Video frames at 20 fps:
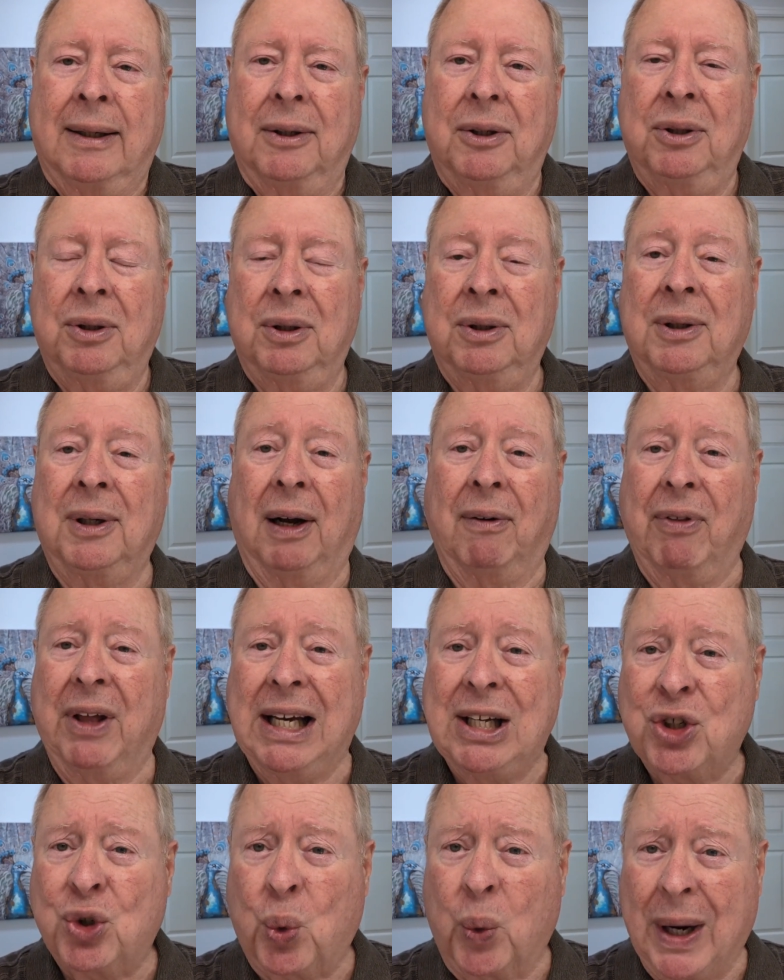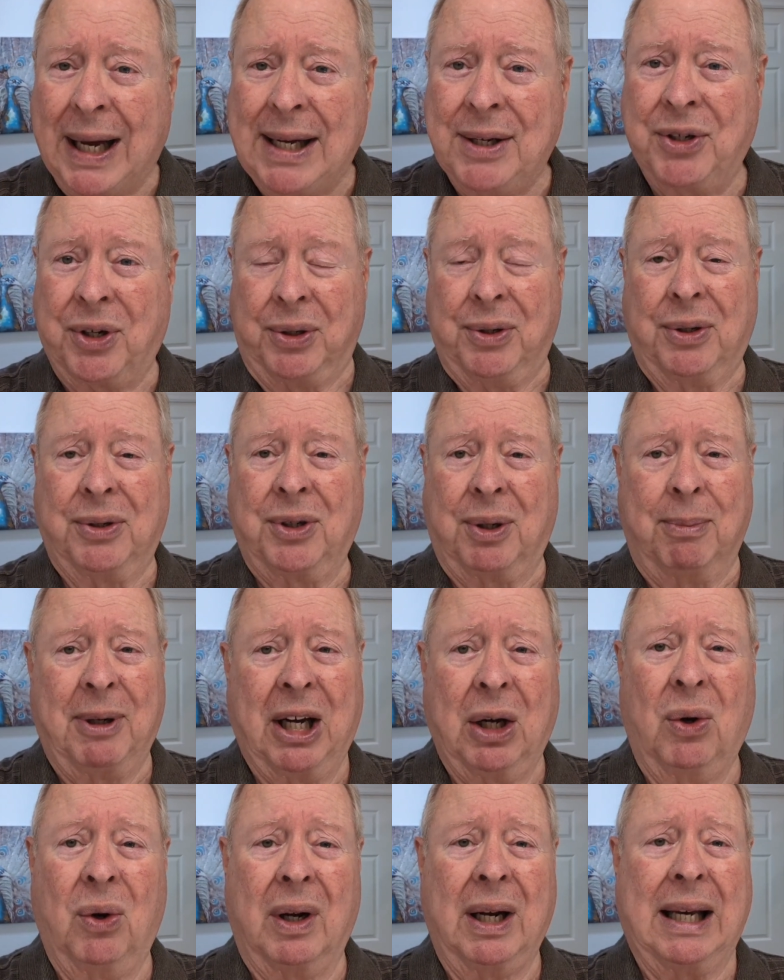of these razors am
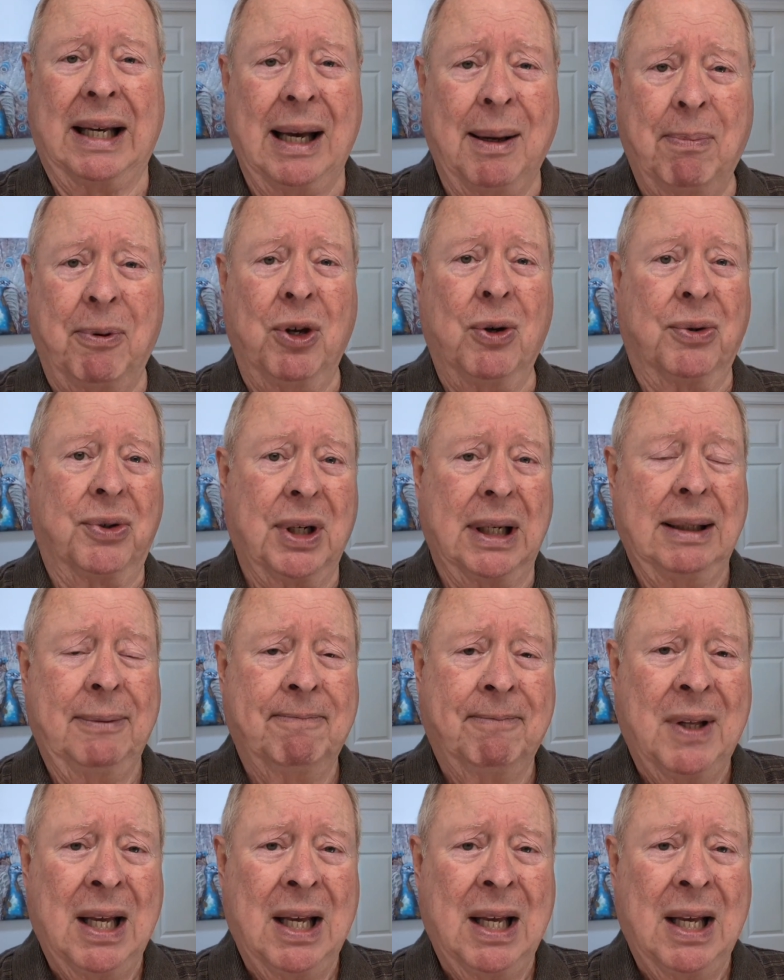I going to keep using,